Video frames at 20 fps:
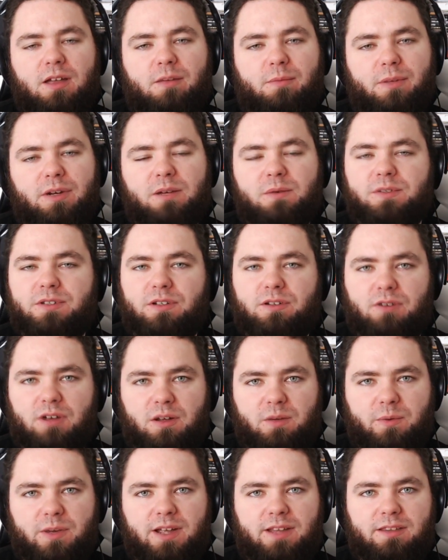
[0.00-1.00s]
but it was a
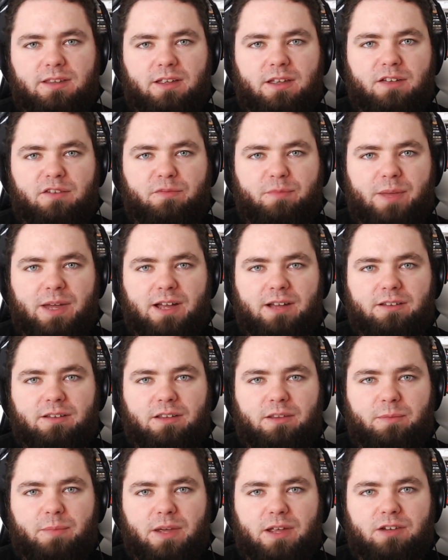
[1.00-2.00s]
great way to give back to
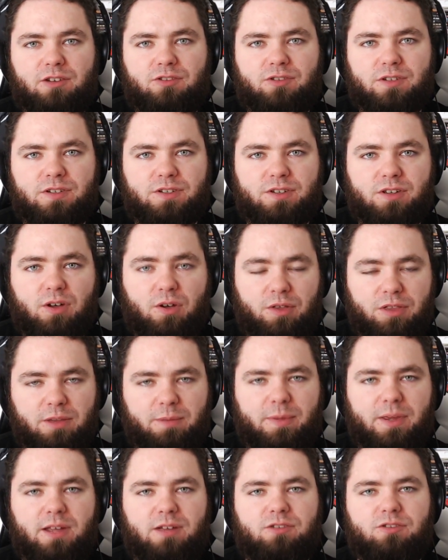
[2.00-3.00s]
the patrons on the
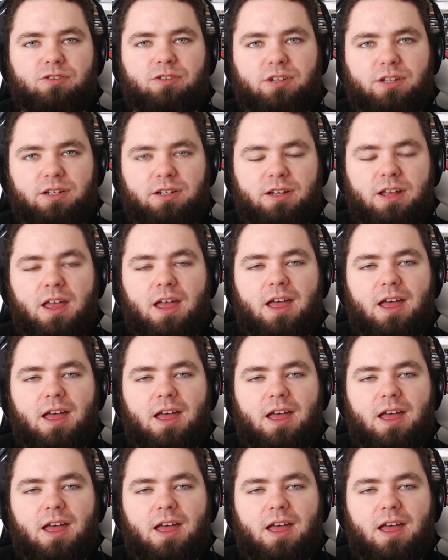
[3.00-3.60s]
Patreon,